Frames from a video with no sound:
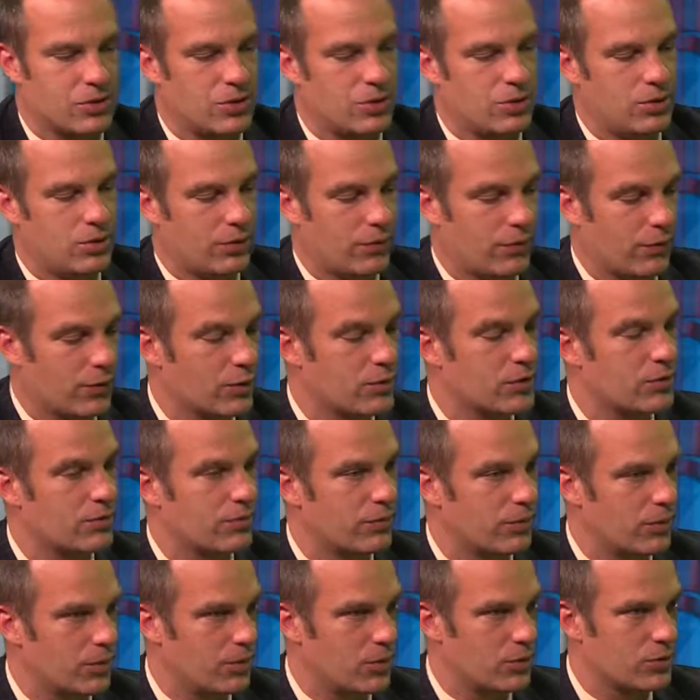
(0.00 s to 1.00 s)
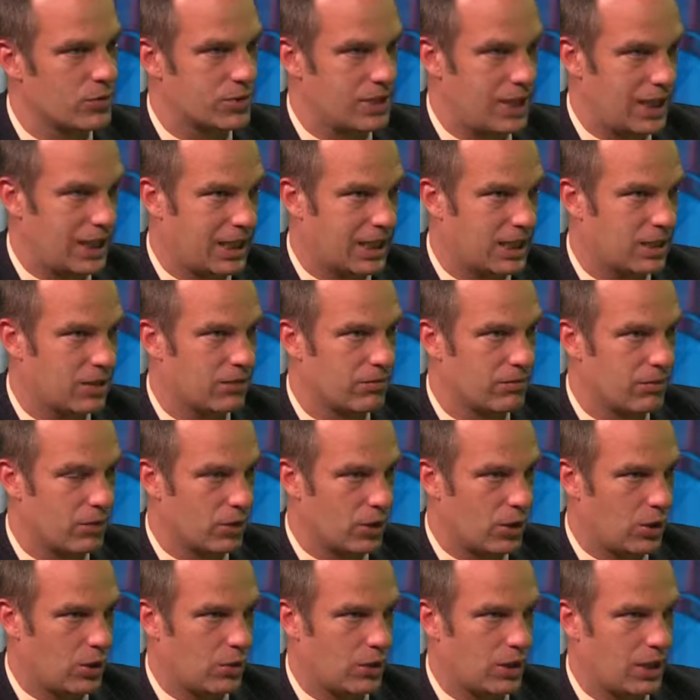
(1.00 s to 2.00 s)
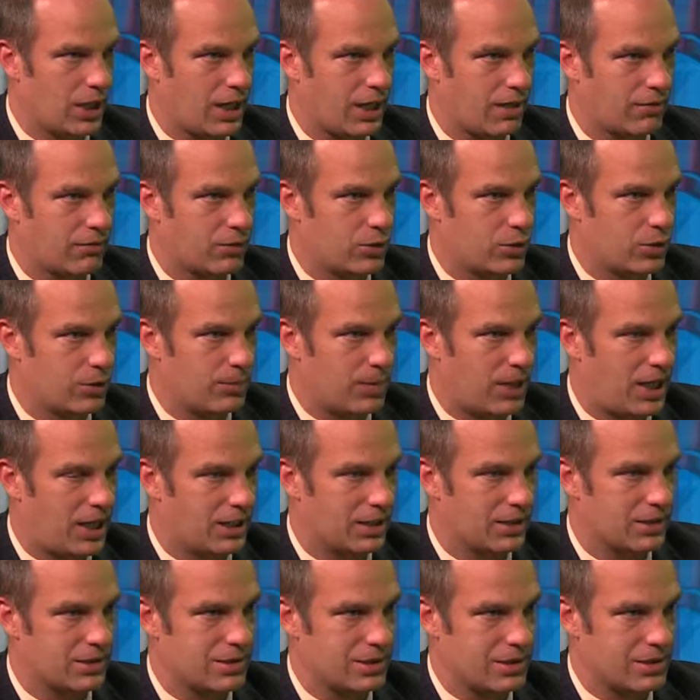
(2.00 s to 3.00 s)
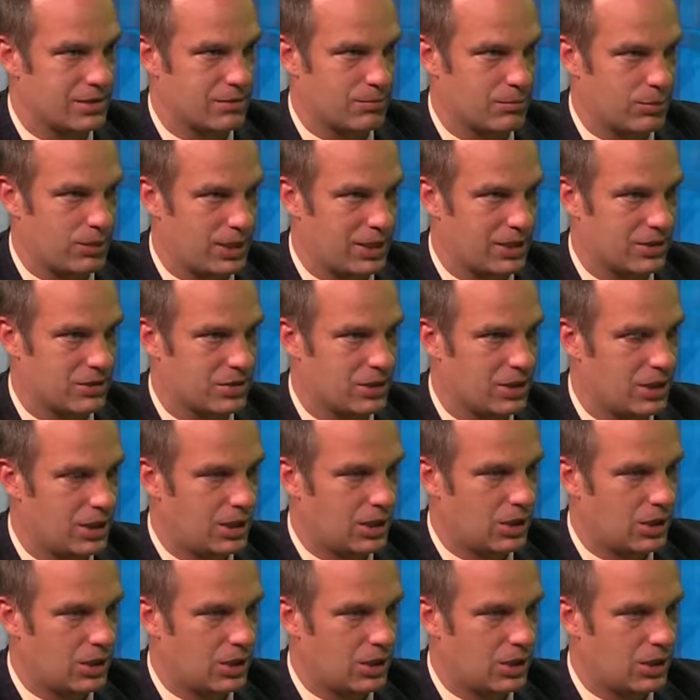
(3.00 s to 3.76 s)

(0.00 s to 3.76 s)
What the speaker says: You first and foremost take care of your own and have good policies in place,